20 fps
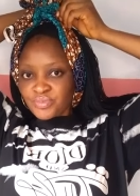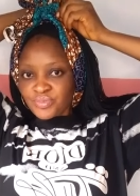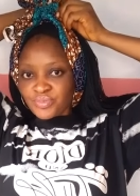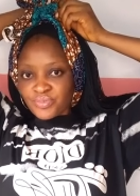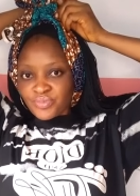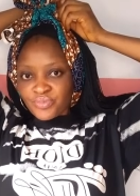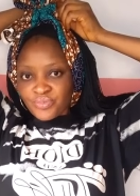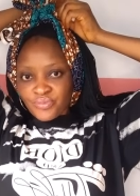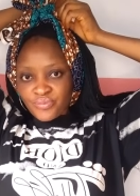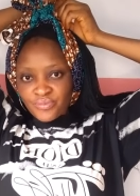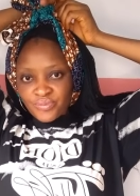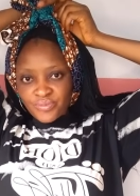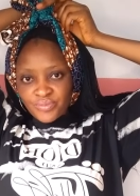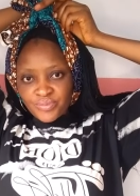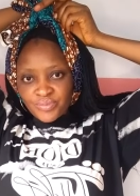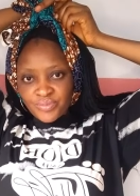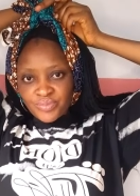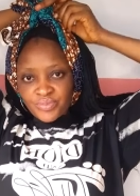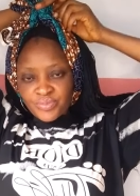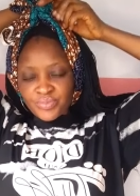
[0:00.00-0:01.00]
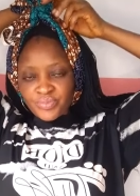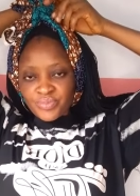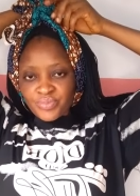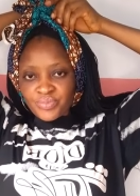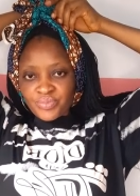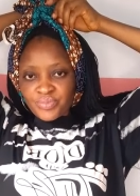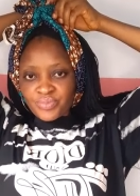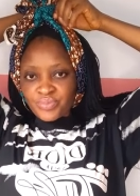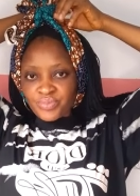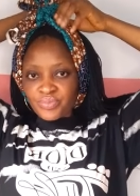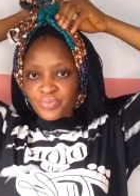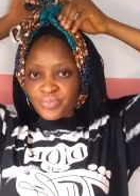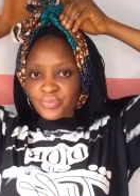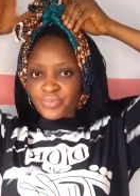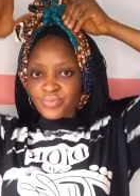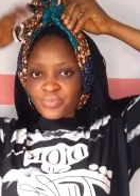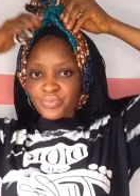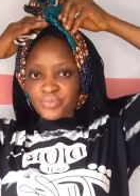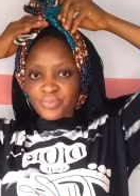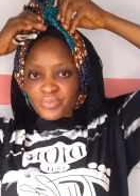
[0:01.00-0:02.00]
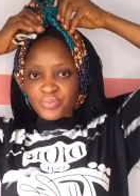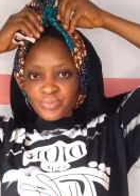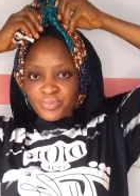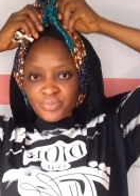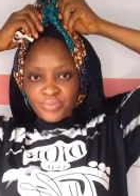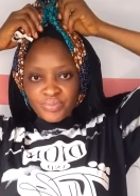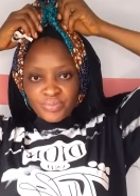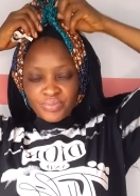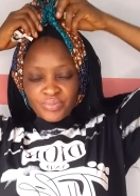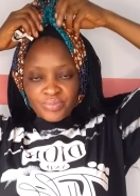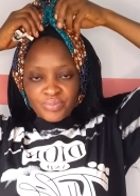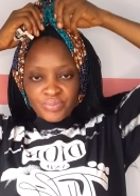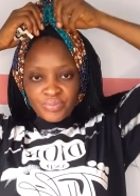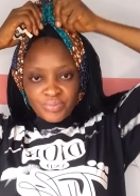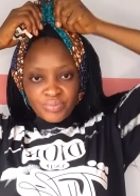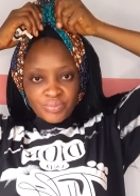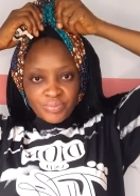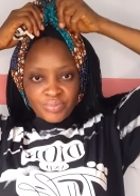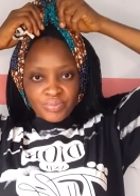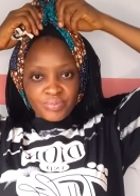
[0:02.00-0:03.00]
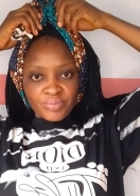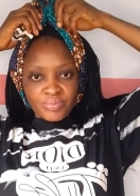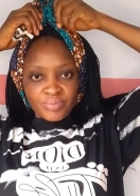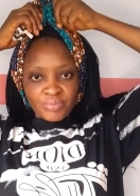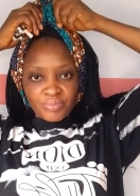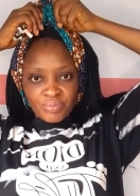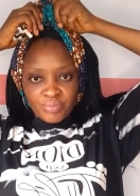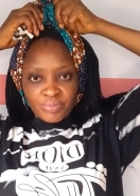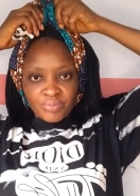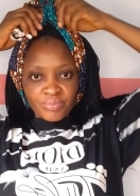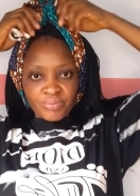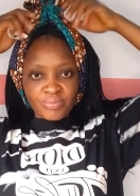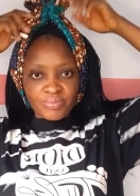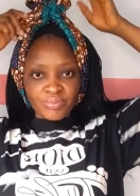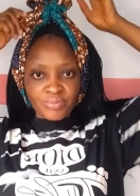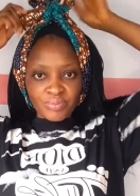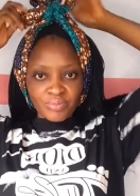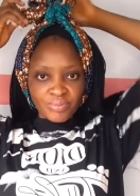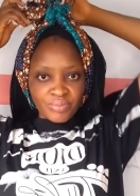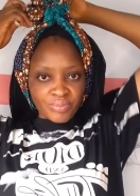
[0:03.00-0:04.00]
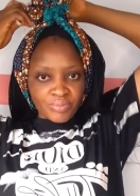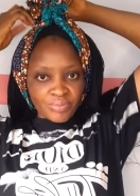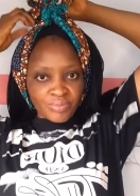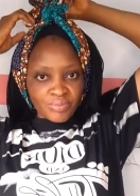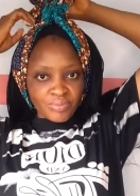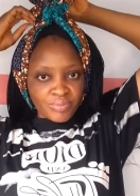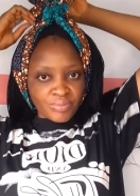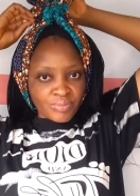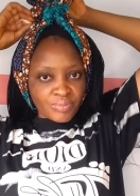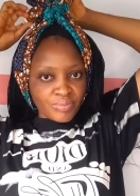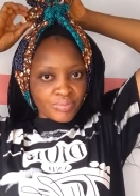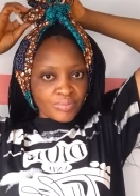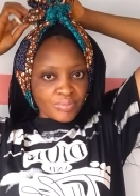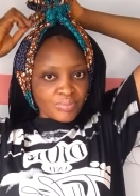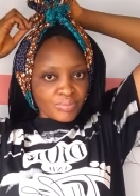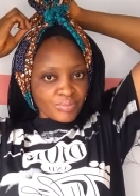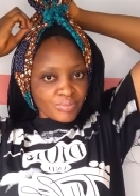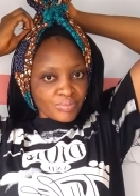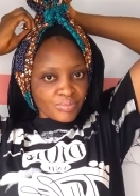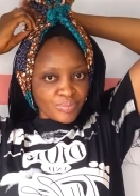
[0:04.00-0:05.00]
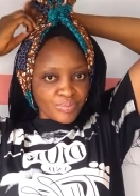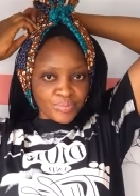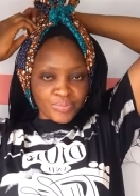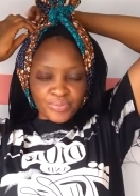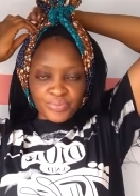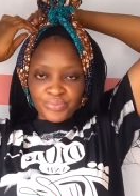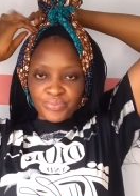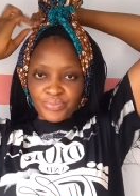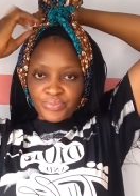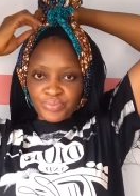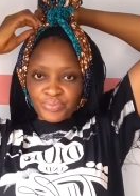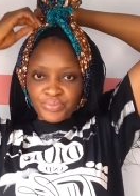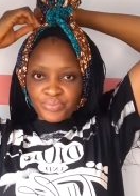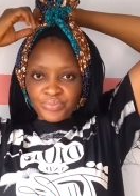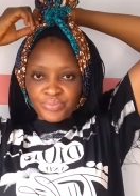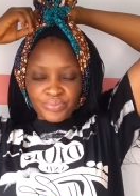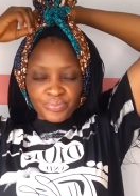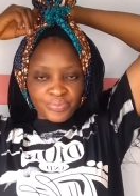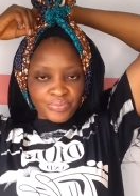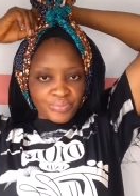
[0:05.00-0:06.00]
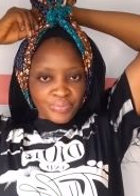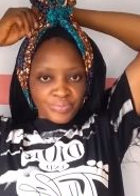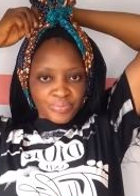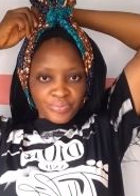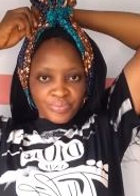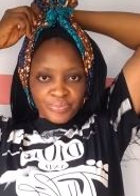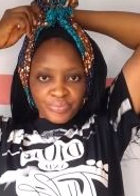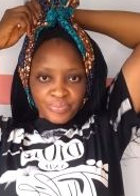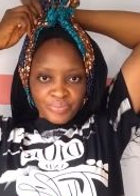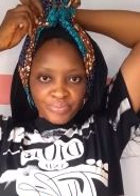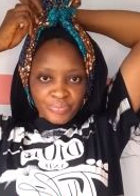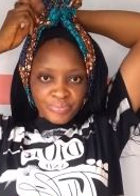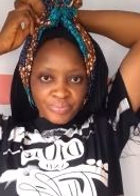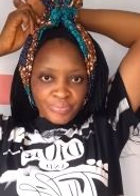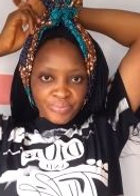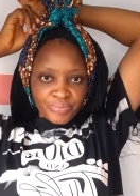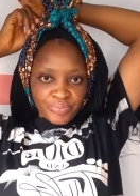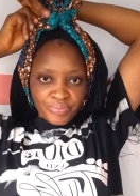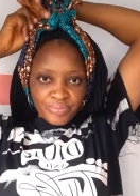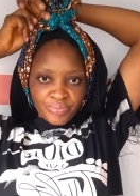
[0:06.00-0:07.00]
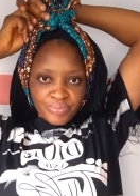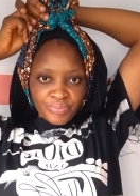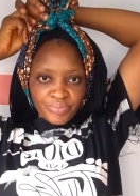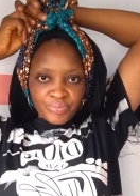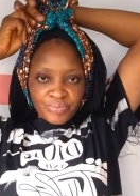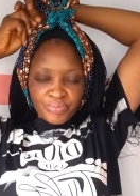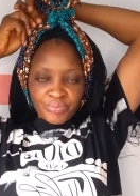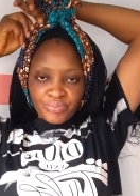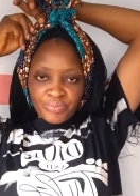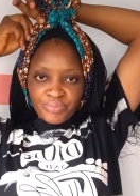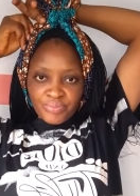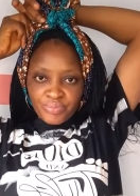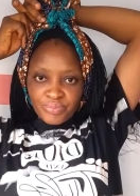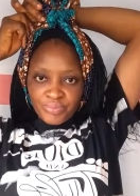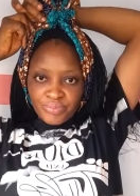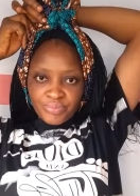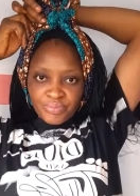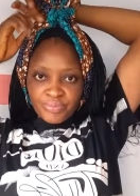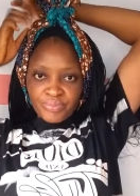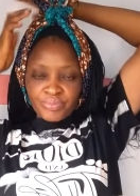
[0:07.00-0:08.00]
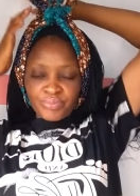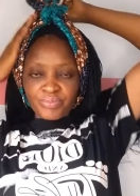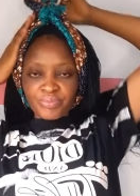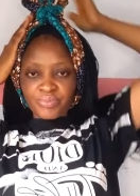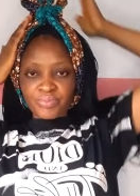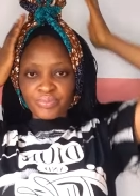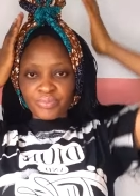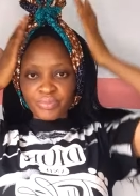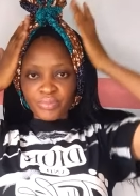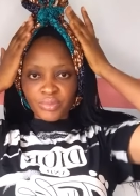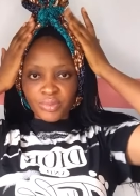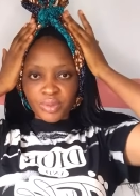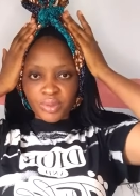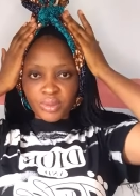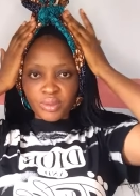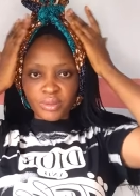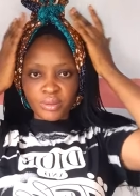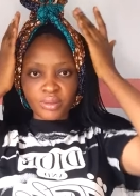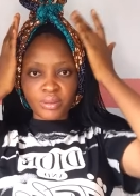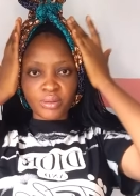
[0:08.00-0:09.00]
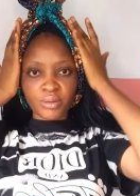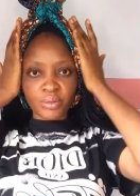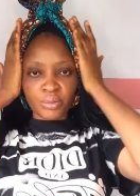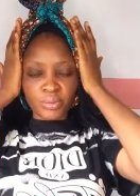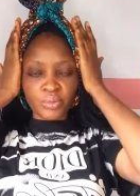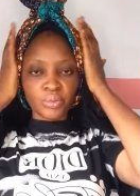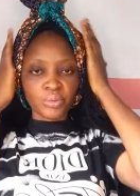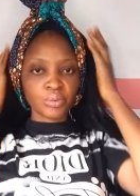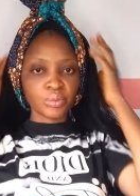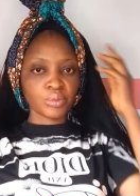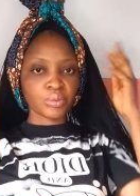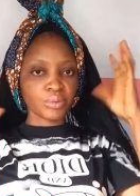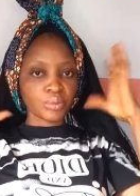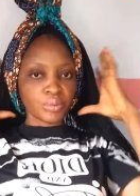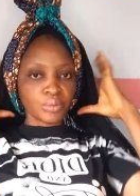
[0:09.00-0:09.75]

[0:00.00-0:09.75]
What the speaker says: Just dip it somewhere here at the front, find a way to secure it. Once you have secured it, it's just for you to come around